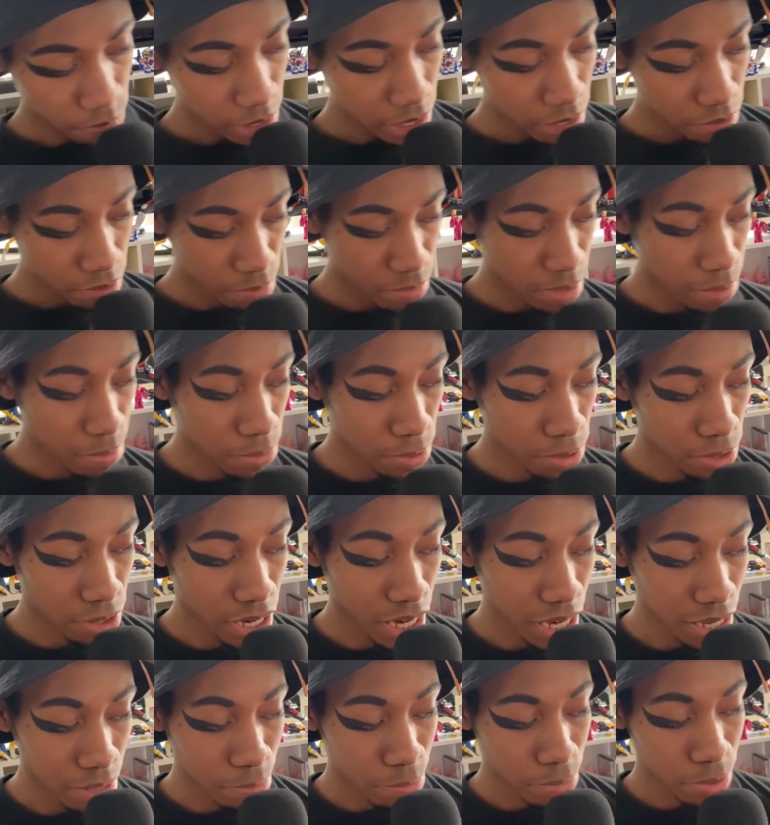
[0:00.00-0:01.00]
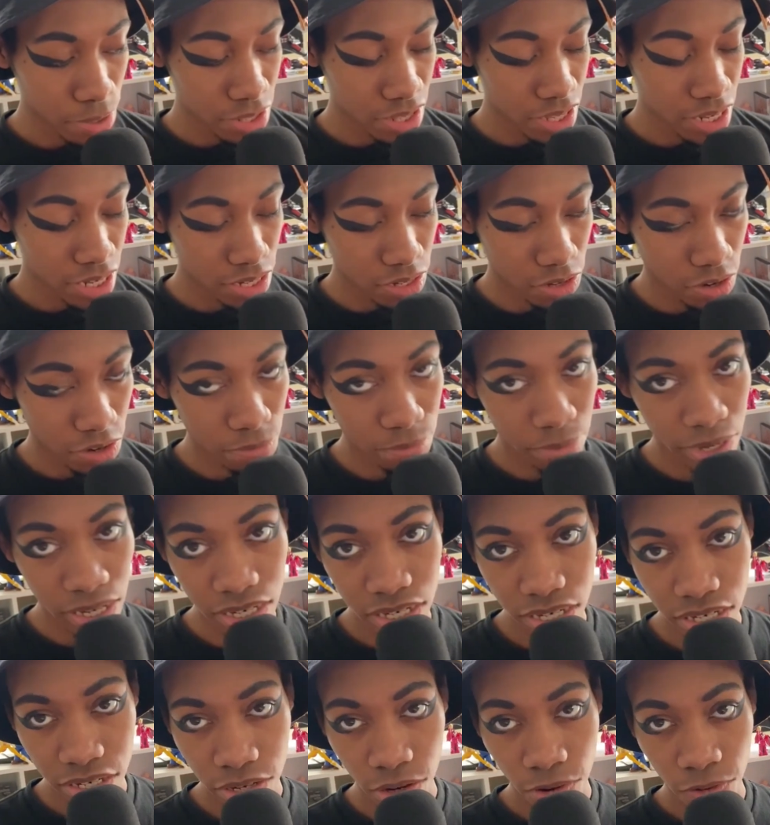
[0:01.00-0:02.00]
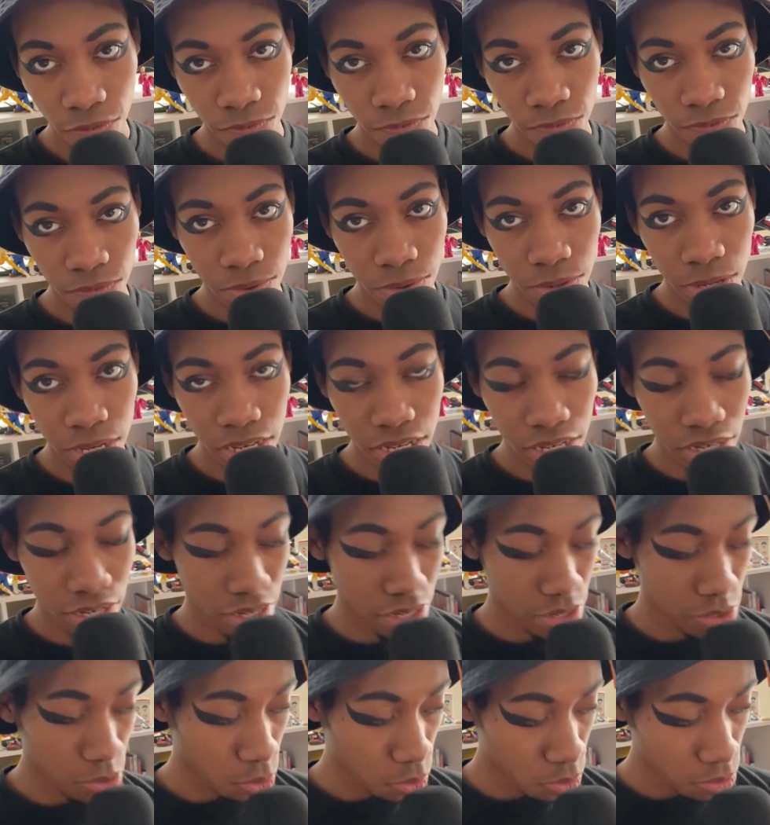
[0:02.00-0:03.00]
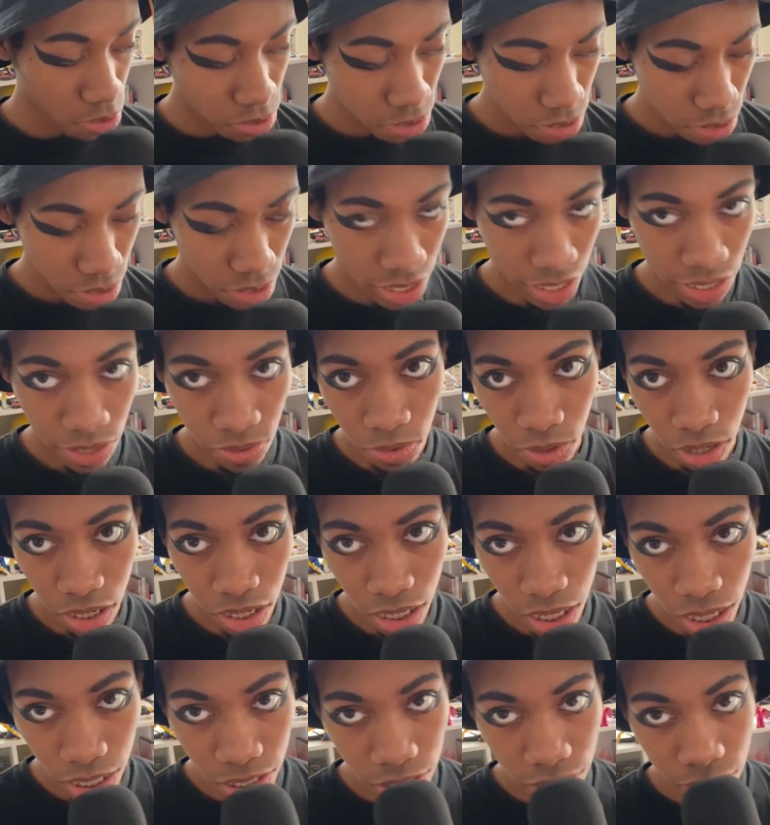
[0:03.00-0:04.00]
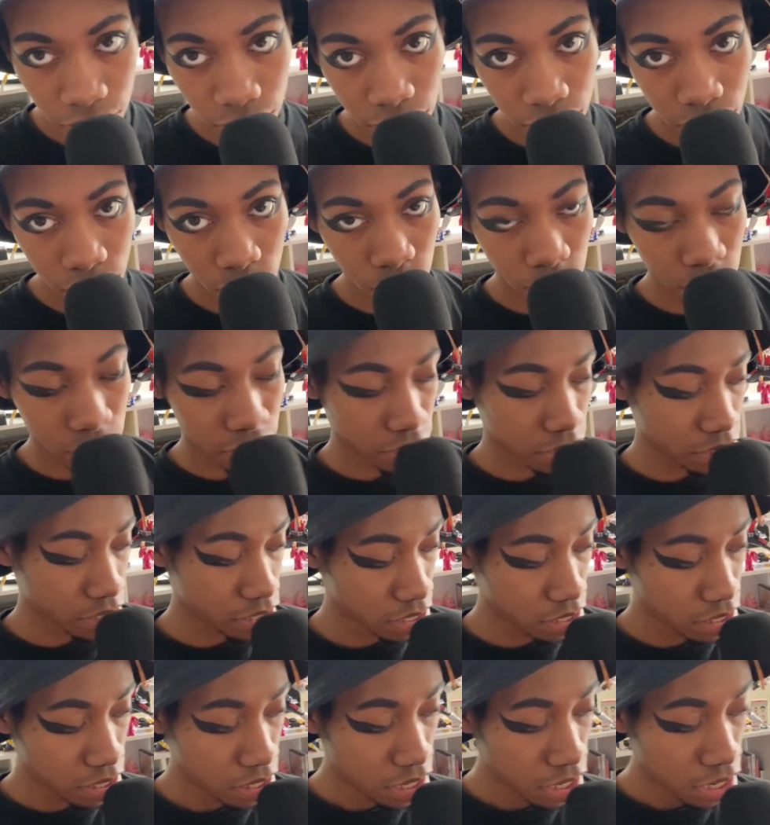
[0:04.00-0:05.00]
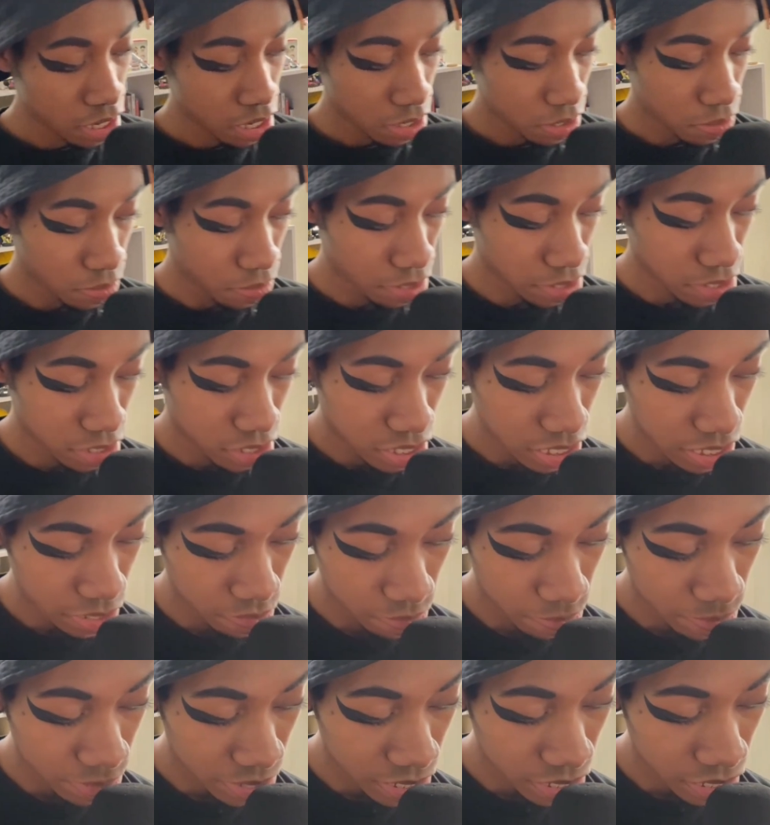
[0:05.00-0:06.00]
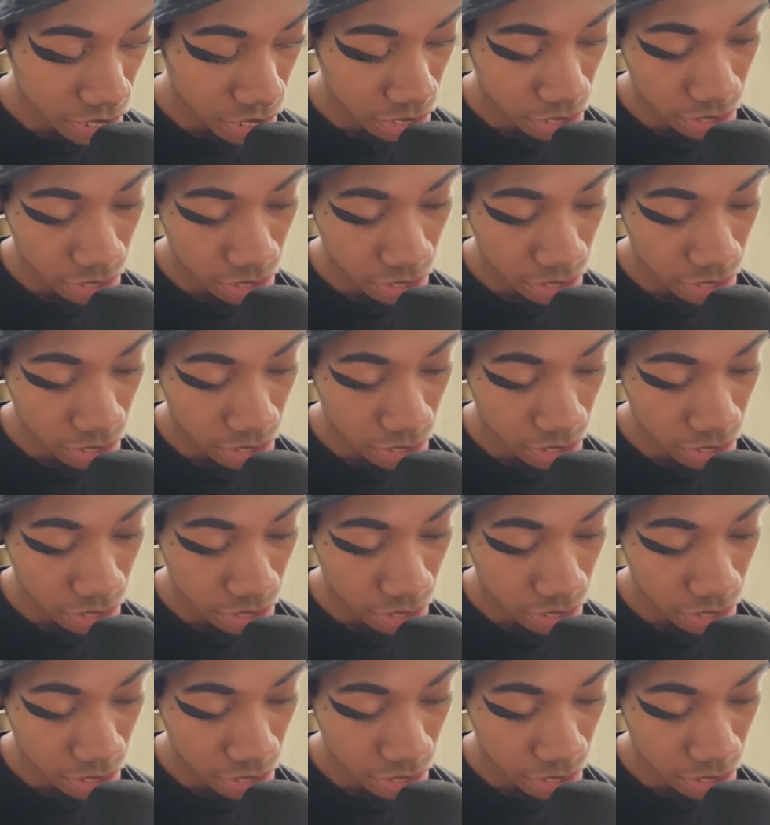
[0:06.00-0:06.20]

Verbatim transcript: I remember, I put these on my shelf in order, like chronologically. So we're just gonna go ahead and see what we got.